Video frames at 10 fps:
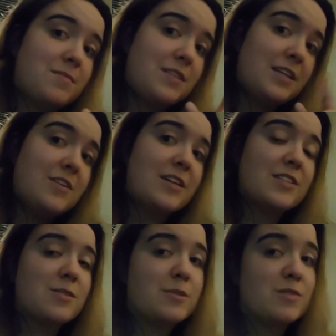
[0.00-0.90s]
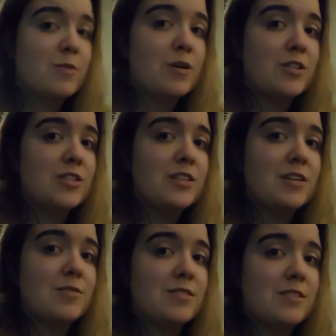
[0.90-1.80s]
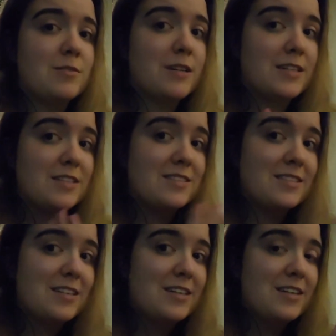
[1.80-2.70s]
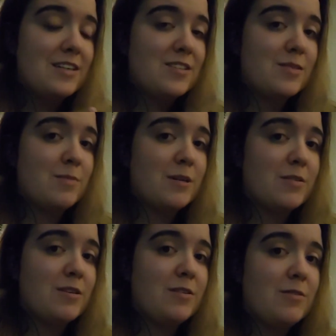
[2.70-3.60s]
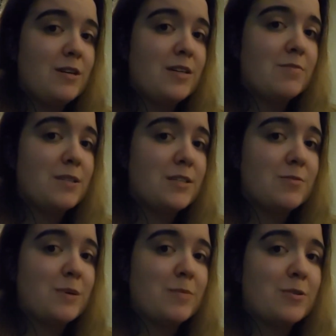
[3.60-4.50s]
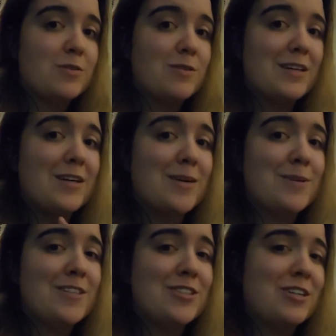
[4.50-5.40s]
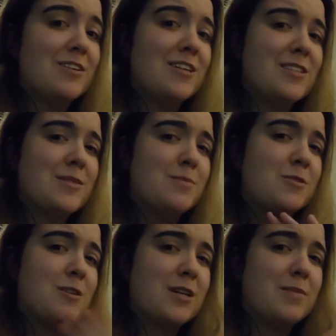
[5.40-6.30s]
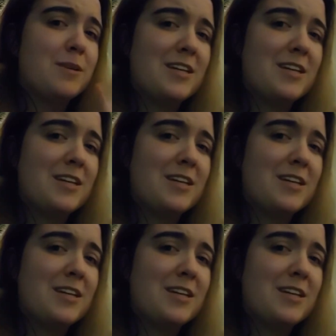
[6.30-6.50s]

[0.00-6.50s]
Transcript: Thank you guys so much for watching. I'll see you guys tomorrow, and please remember to like, comment, share, and subscribe,